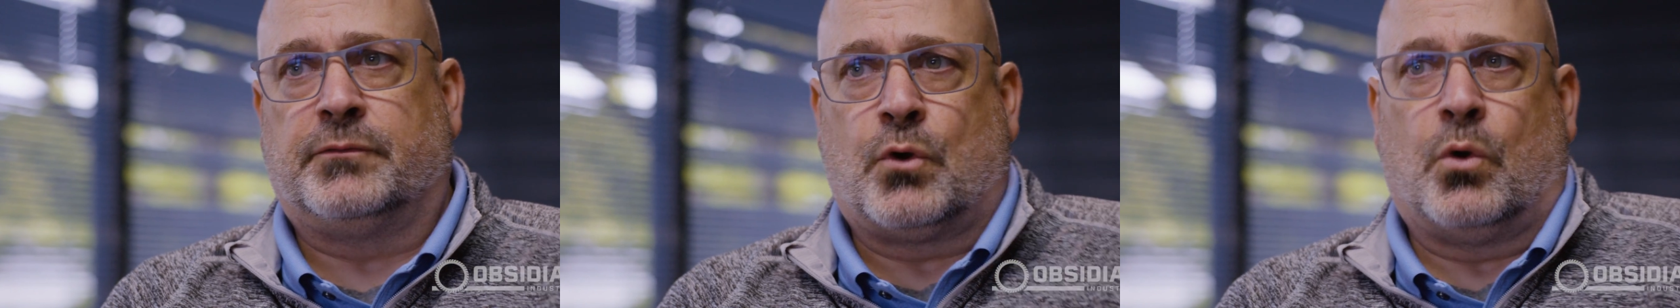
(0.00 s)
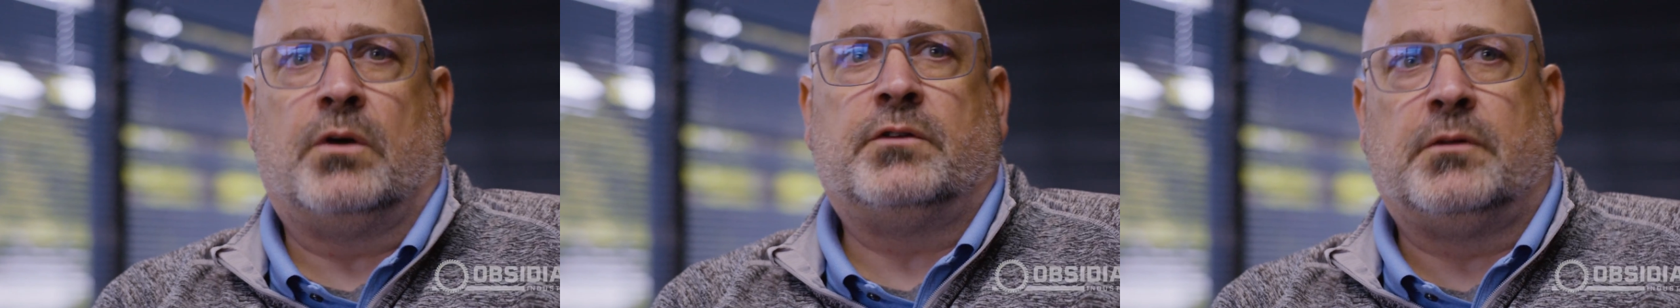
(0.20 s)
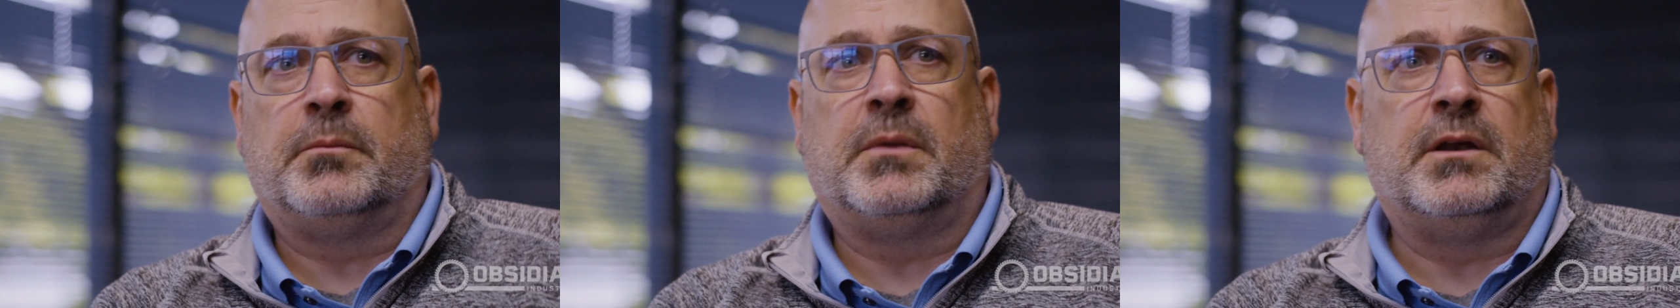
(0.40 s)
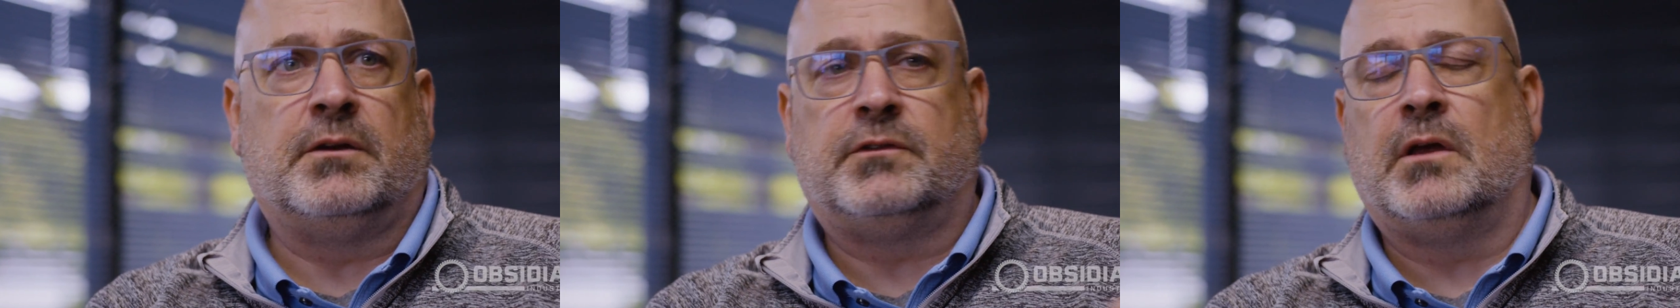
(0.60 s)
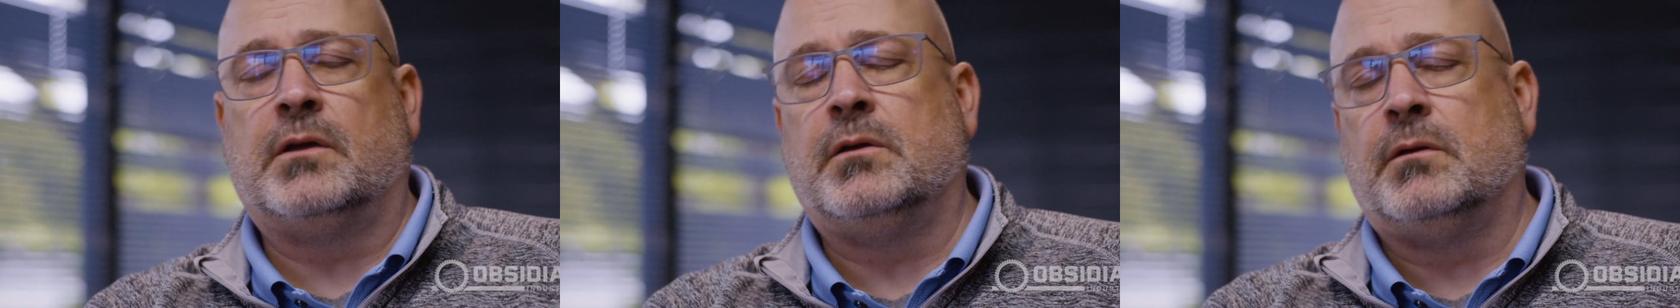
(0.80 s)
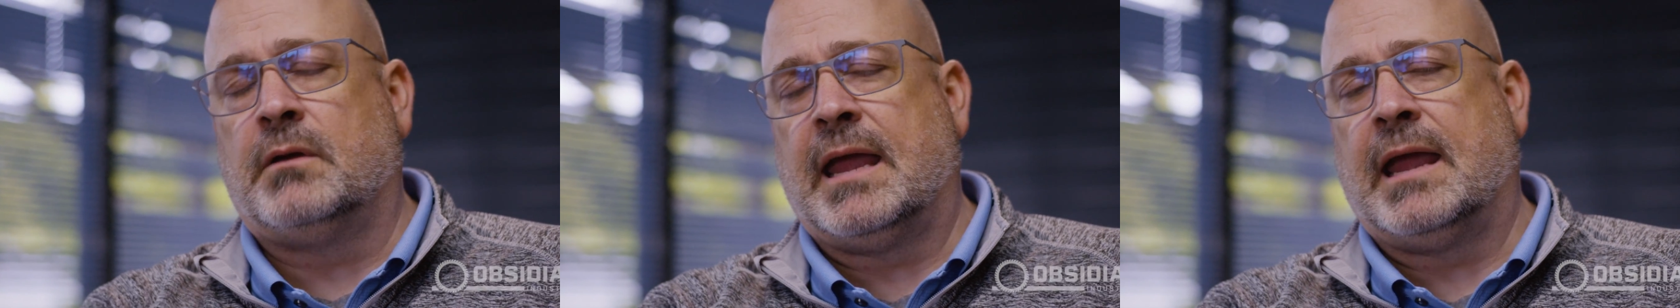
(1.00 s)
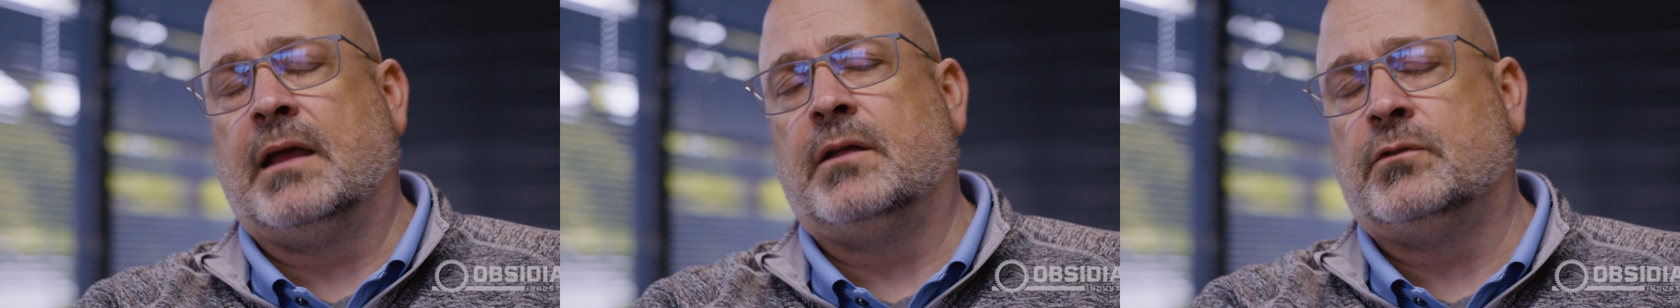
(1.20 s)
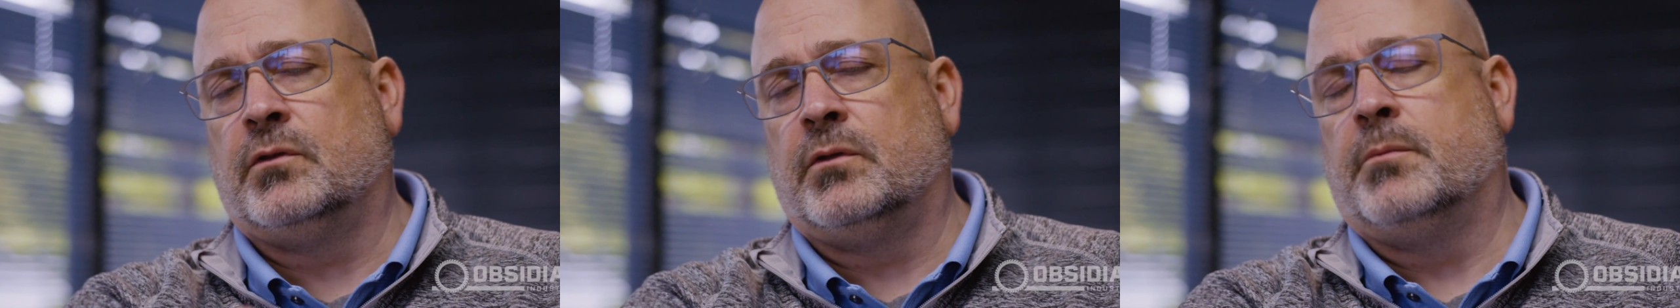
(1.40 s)
of course I'm going to tell you
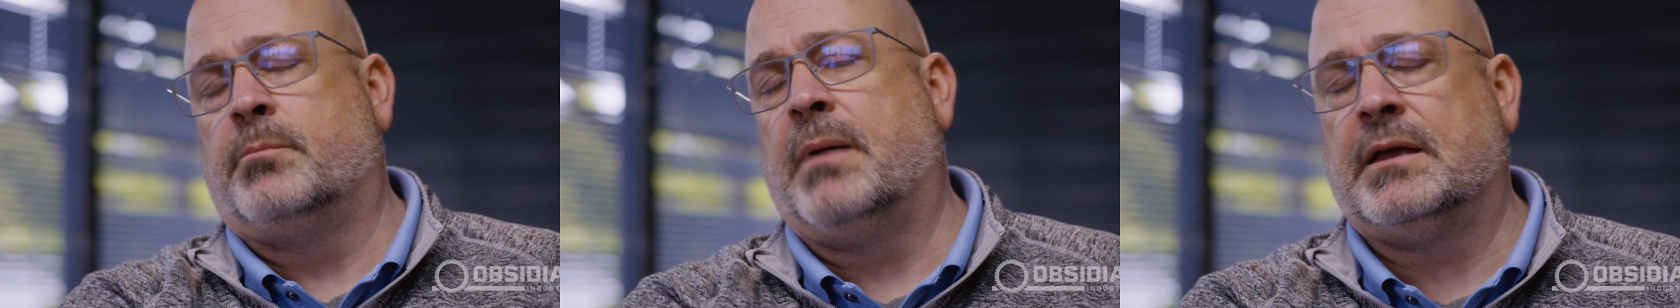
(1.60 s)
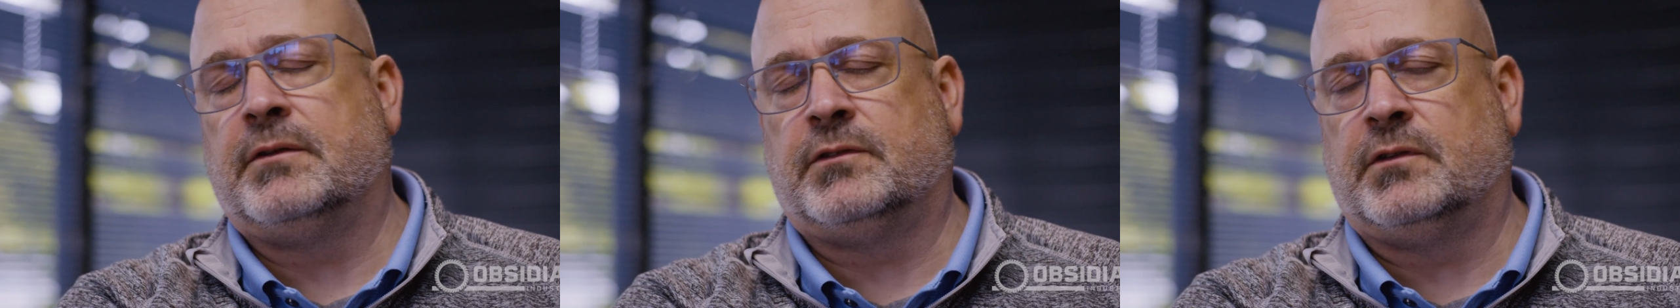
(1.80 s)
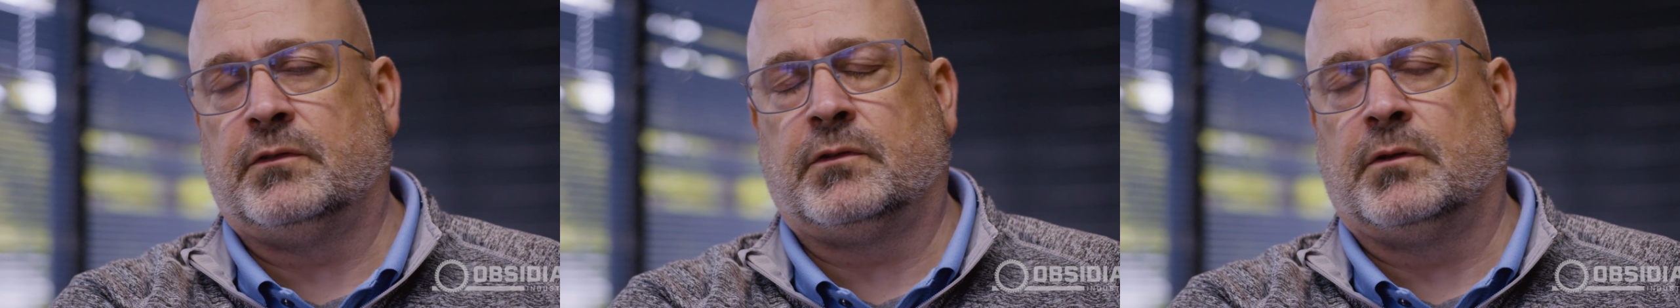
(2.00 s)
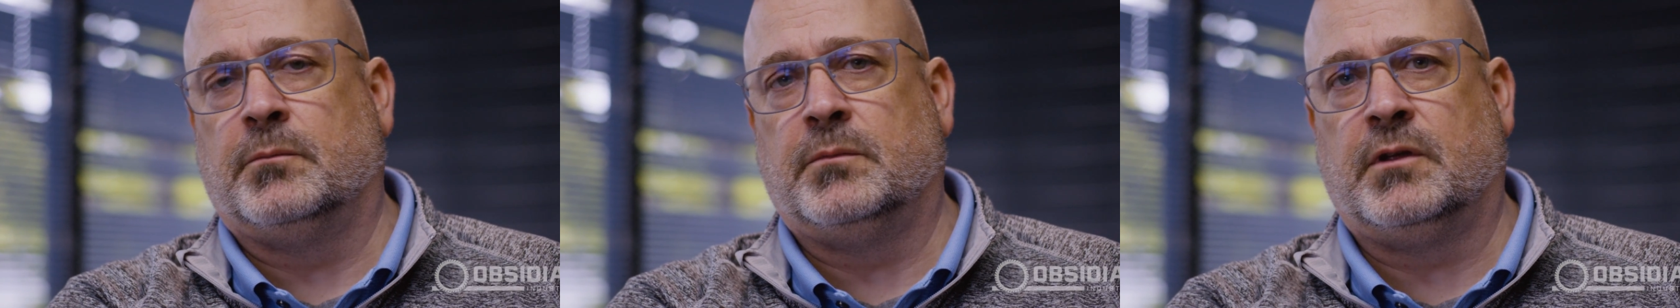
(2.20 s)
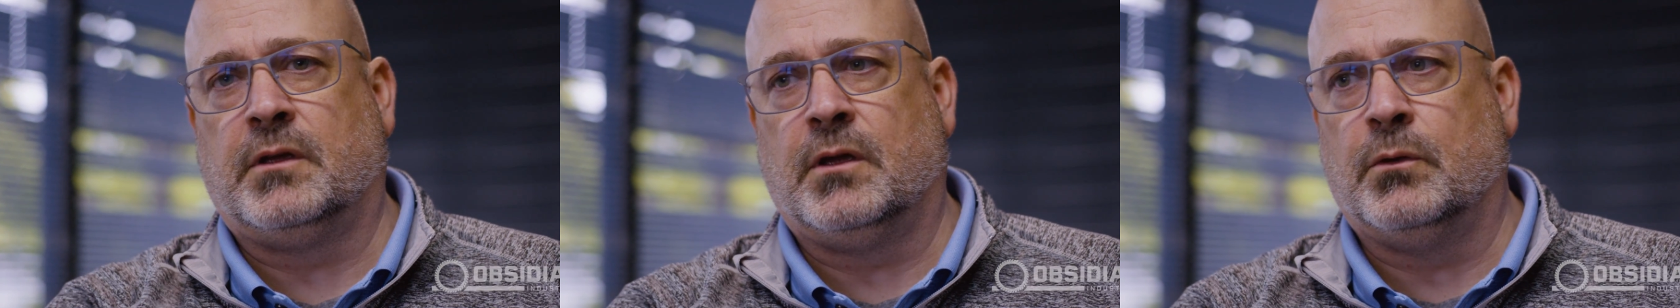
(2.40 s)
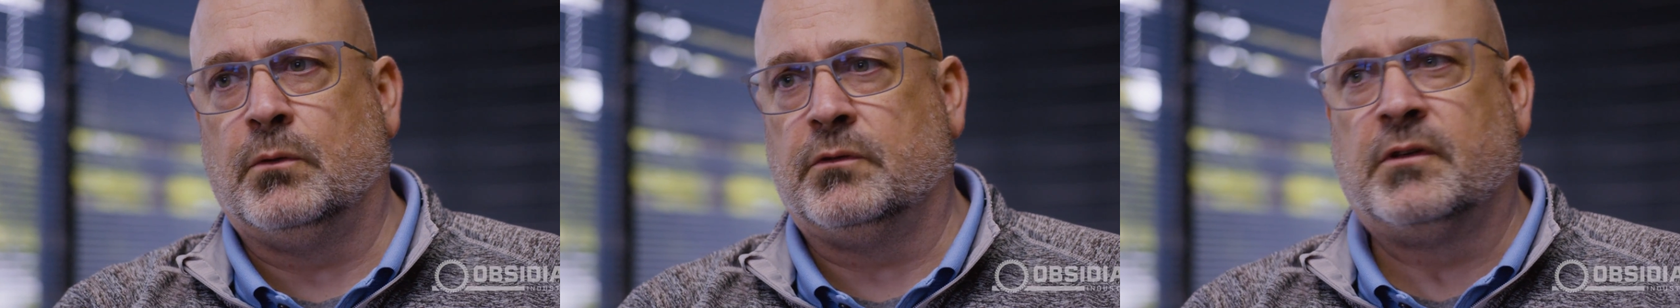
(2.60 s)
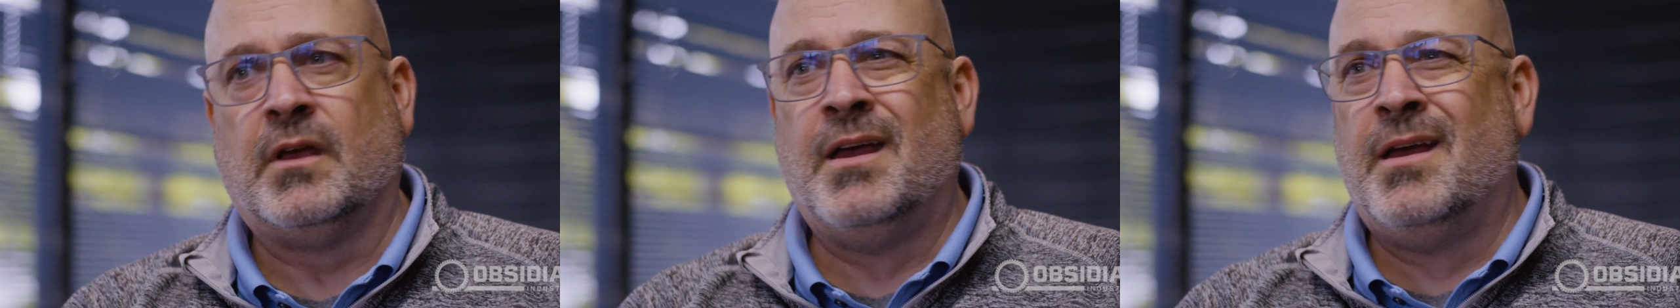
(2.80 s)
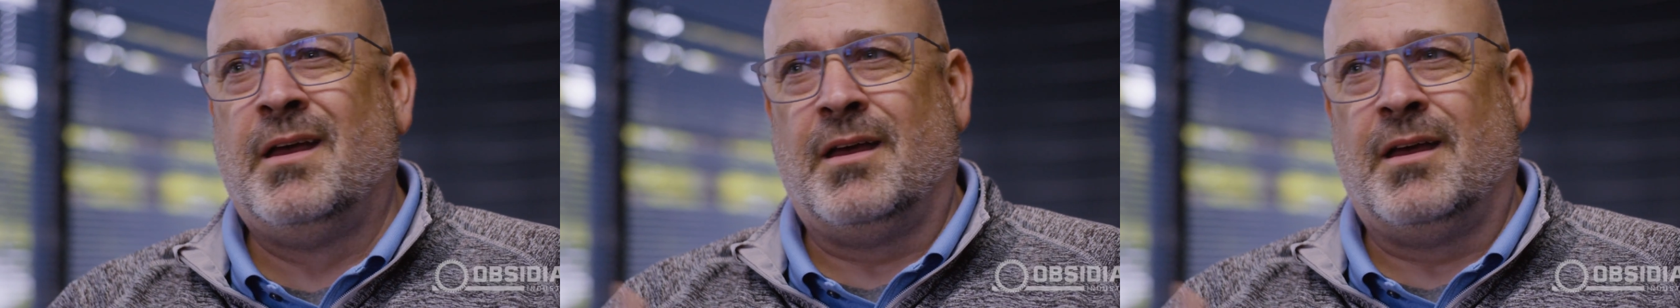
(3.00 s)
cans are the best system to use.